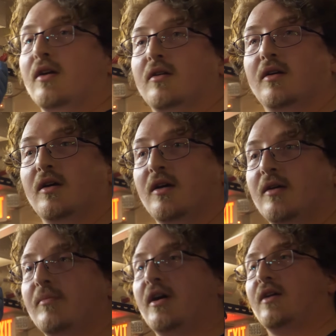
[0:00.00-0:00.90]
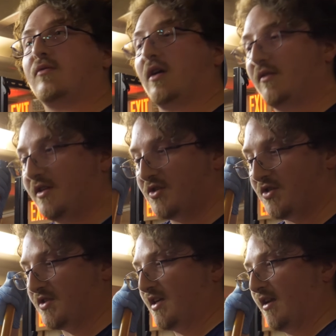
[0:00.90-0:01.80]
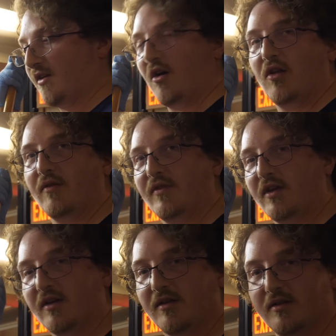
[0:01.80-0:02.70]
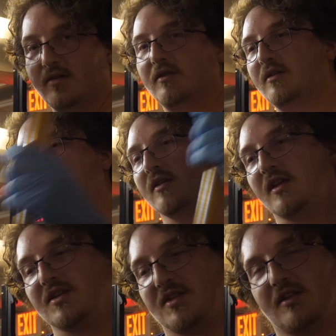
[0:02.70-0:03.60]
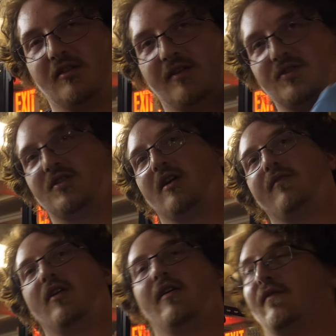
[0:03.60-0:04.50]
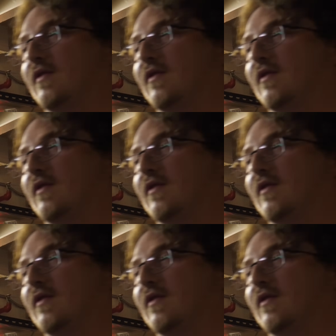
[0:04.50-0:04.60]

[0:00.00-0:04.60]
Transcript: it, but we're at least just getting all of the easy to lift stuff off